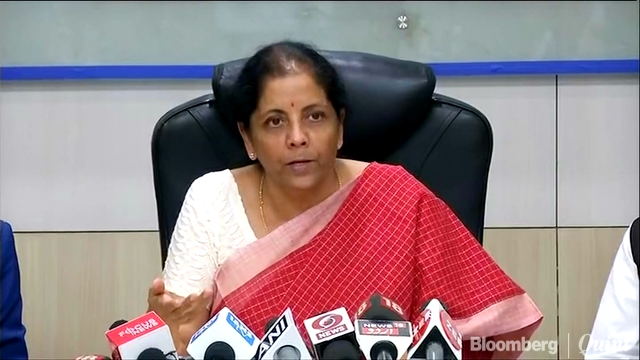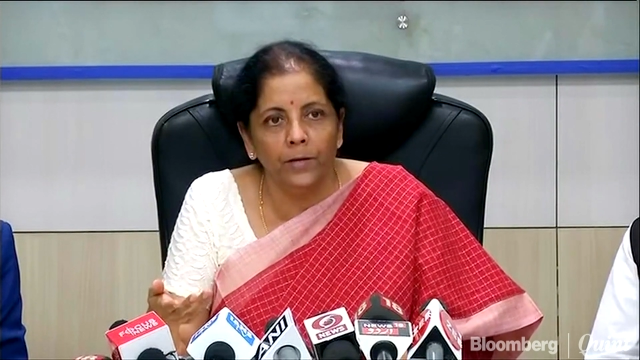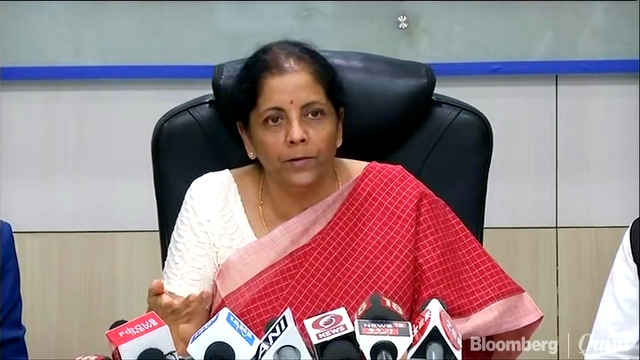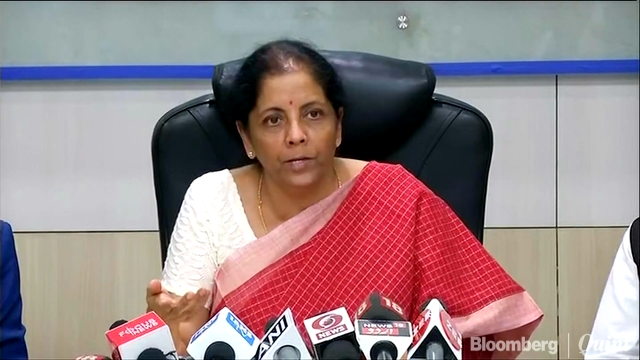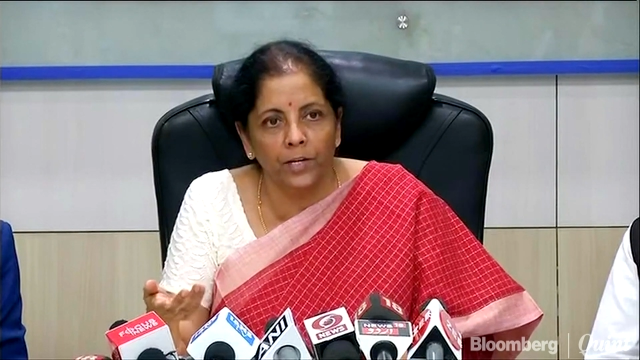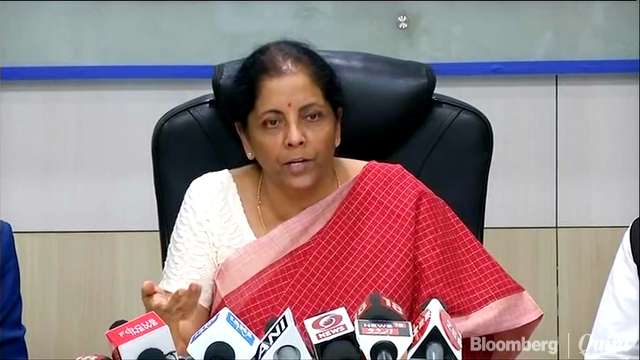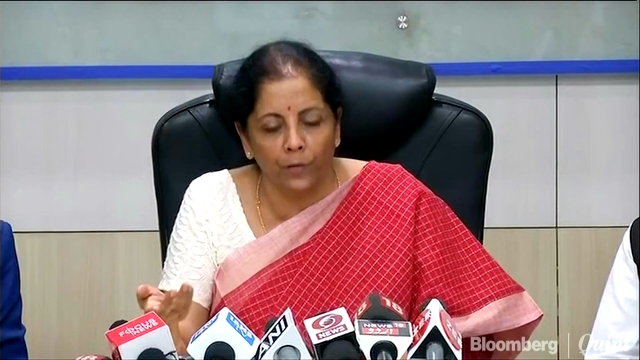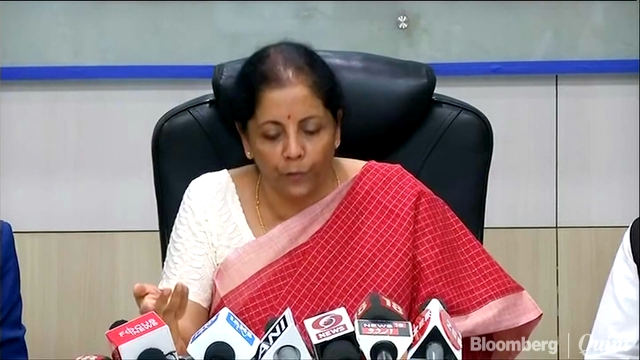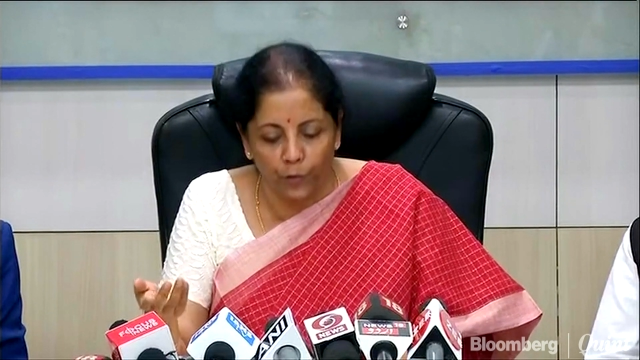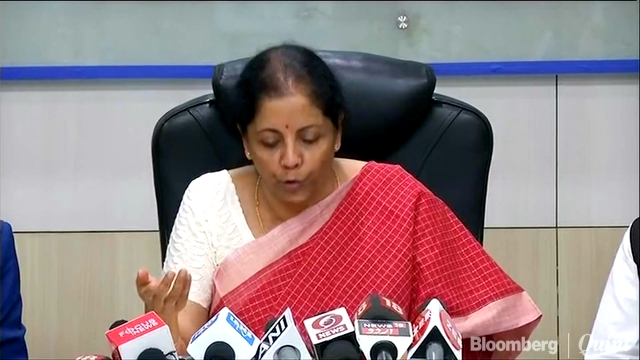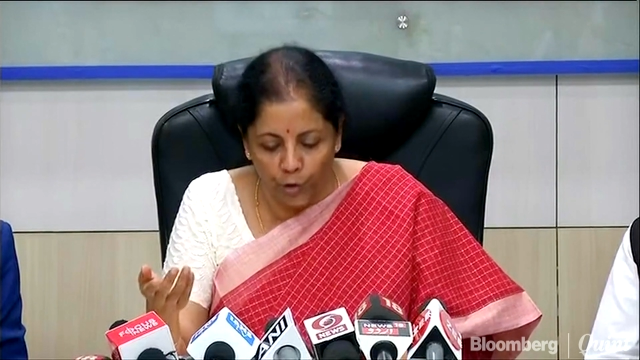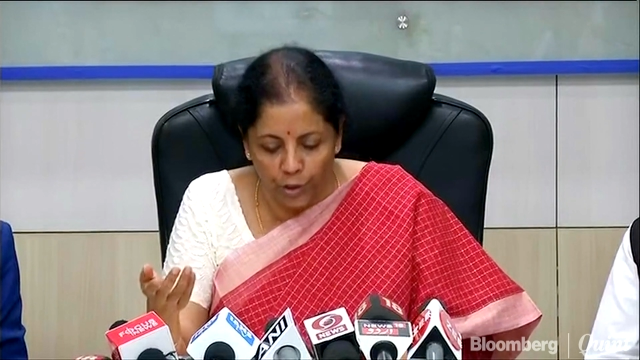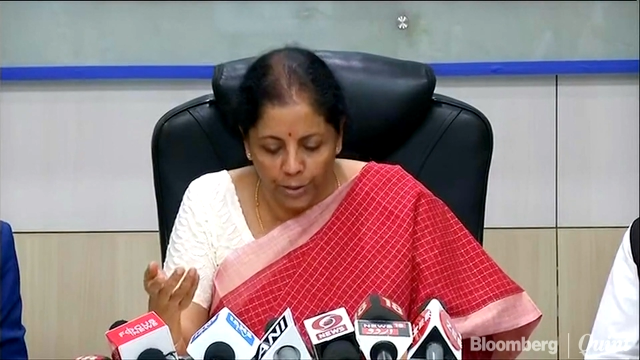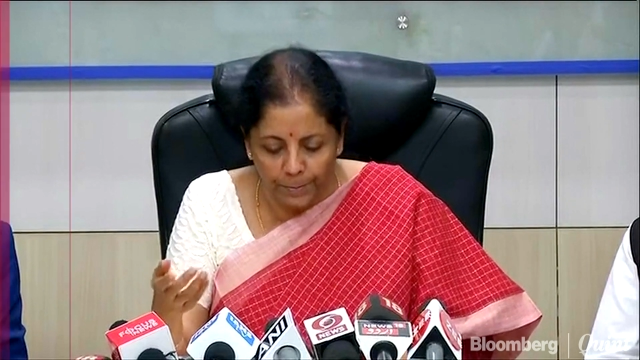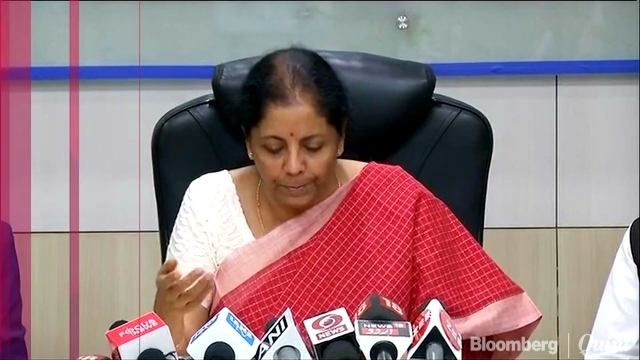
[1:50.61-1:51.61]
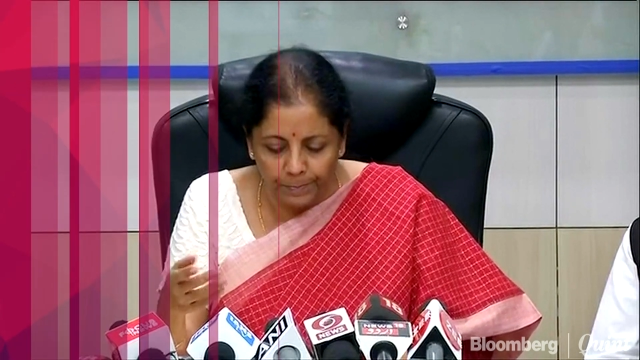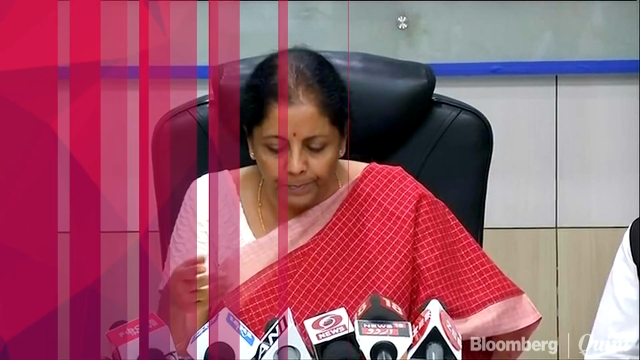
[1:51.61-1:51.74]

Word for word: in the near future.